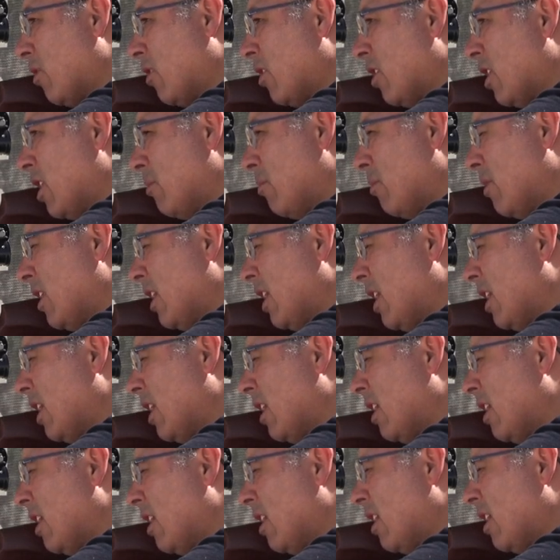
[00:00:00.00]
we're gonna
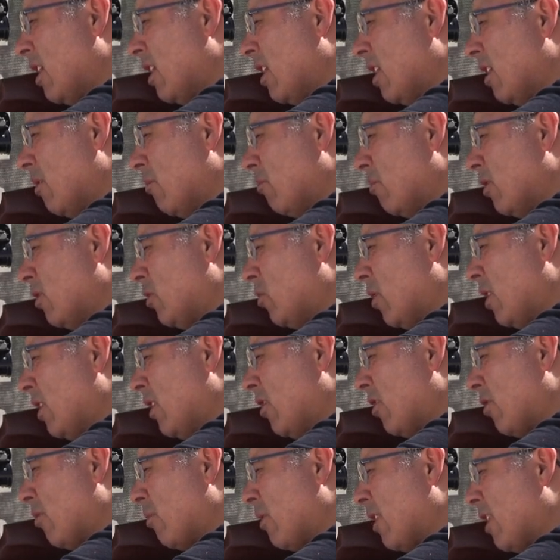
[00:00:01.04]
be
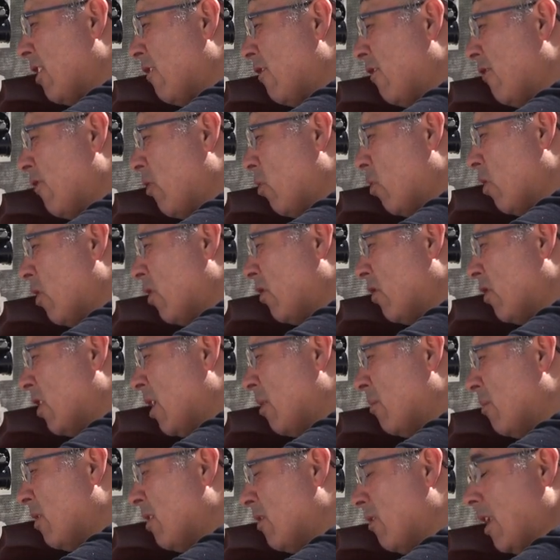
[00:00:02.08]
between 3 and 4. So
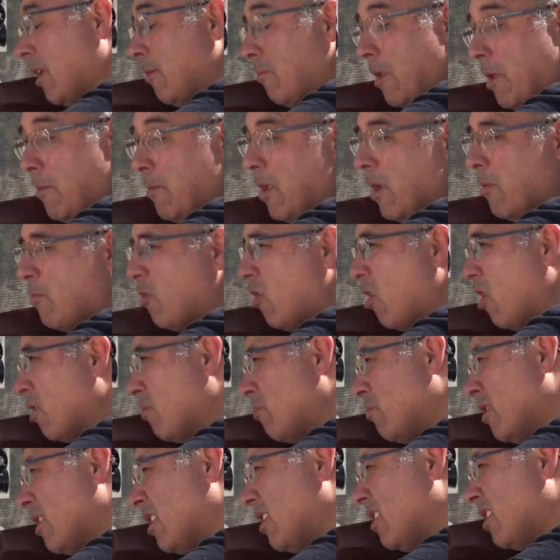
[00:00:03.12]
I'm, well, maybe I'm
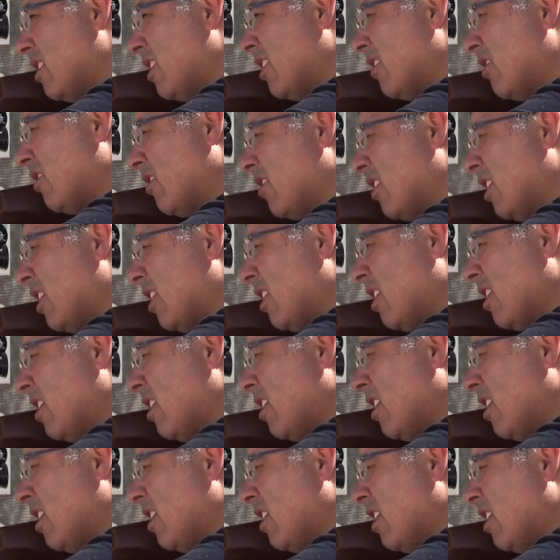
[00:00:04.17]
wrong, but let's see.
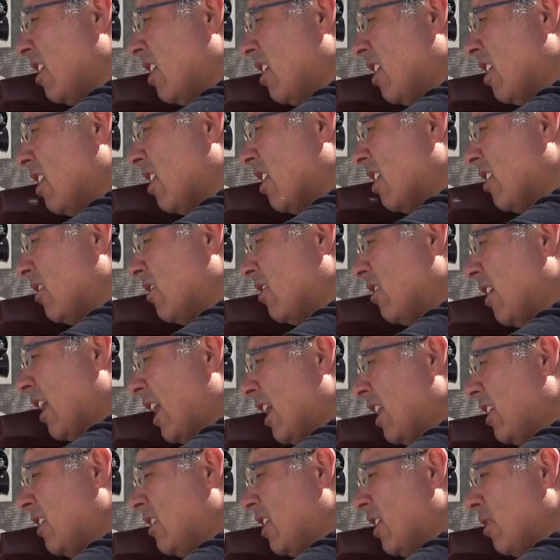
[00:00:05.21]
Because the
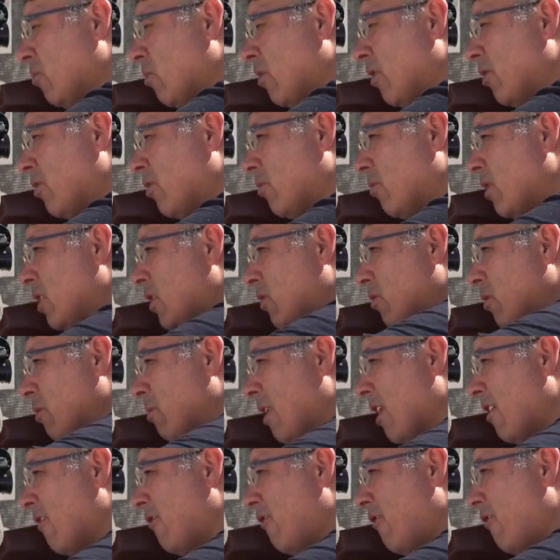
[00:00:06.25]
18-1-3s were
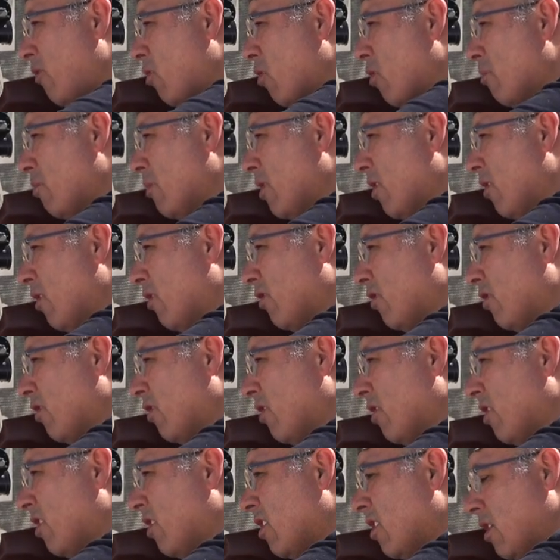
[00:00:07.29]
about 4 mils
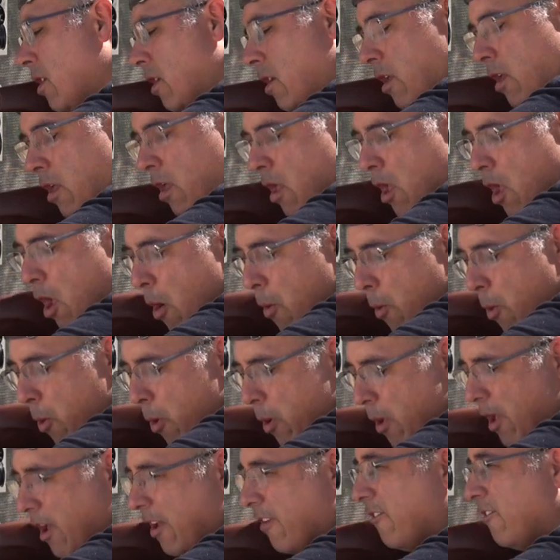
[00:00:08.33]

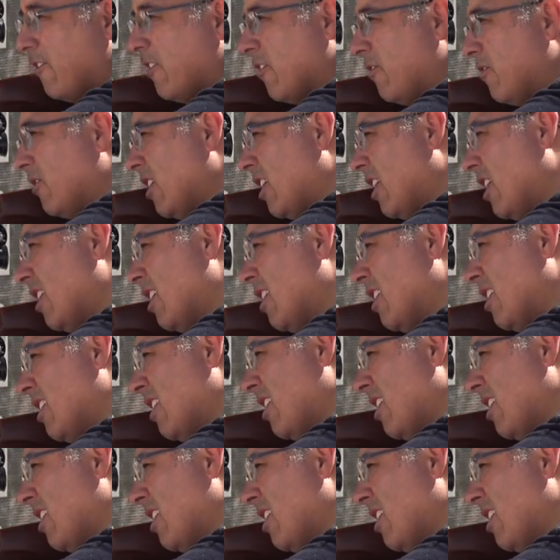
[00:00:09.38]
at 50.